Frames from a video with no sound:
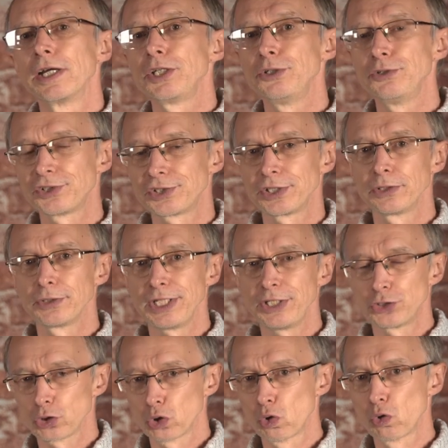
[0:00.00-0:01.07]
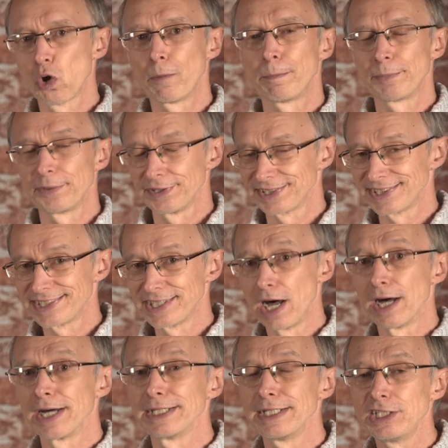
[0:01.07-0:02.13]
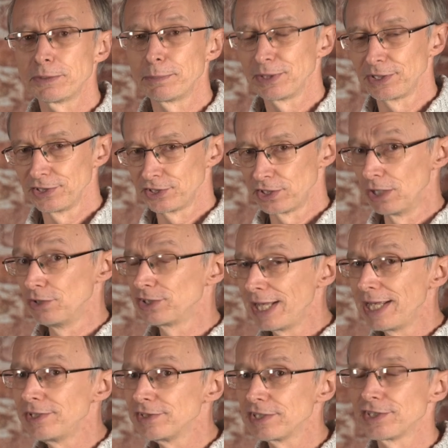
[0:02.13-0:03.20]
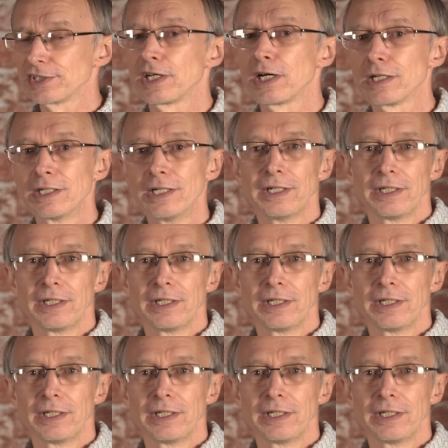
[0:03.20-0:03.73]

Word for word: you still need to crop the sides, because those lenses are